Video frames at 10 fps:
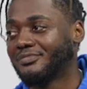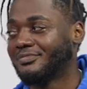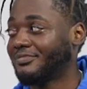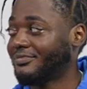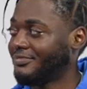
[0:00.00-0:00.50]

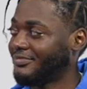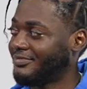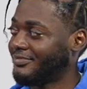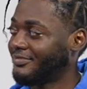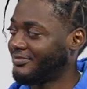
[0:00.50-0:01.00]

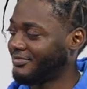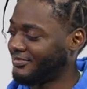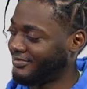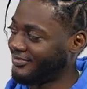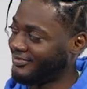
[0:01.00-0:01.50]

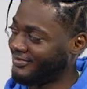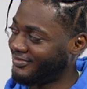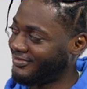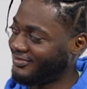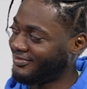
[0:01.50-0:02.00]

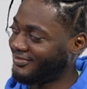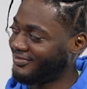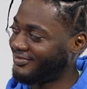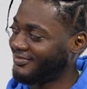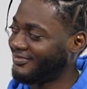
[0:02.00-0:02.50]

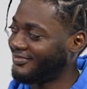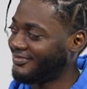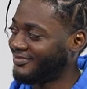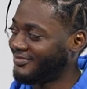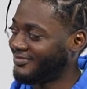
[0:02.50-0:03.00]

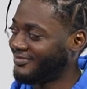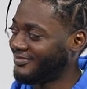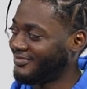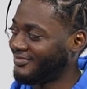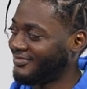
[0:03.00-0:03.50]

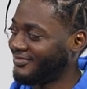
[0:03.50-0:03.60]
No words are spoken by the person on screen.